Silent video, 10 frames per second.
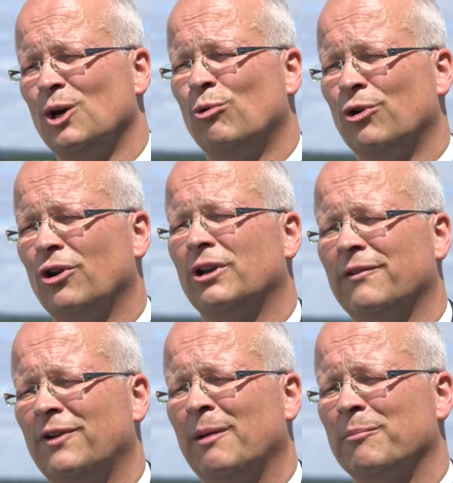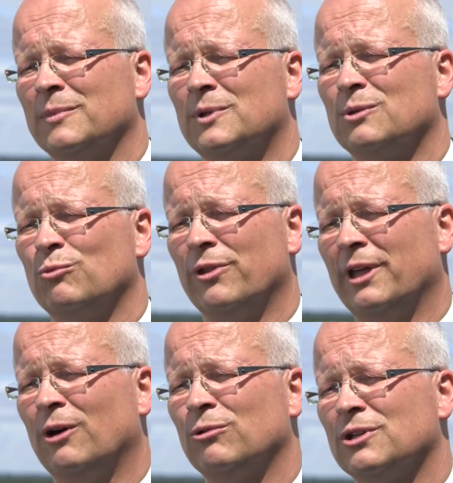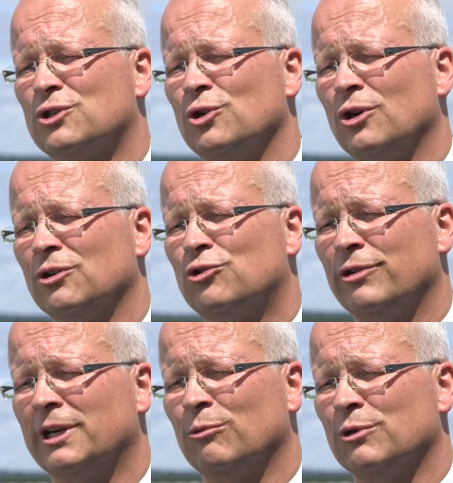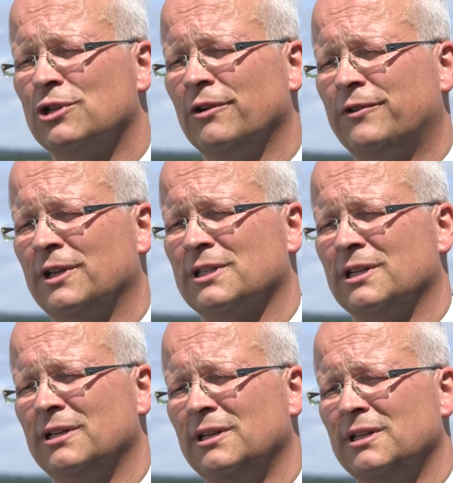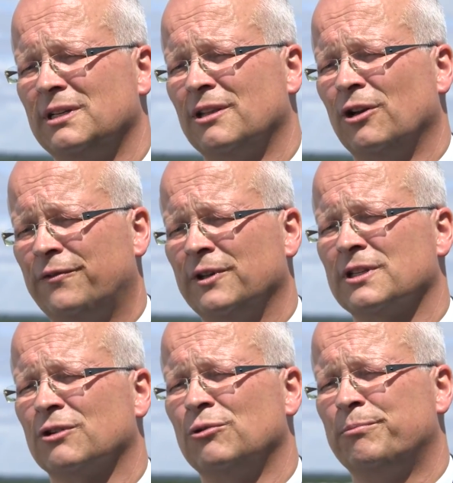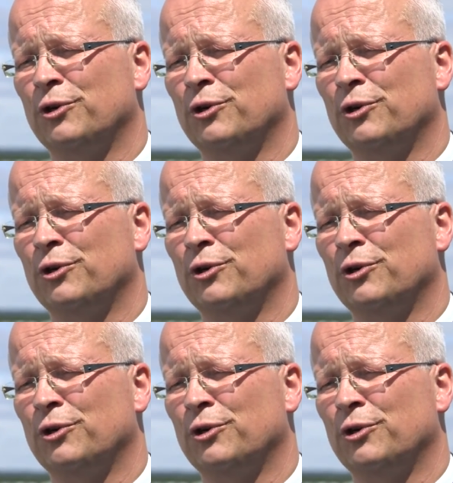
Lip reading: would not have happened without a certain trigger which the Lufthansa group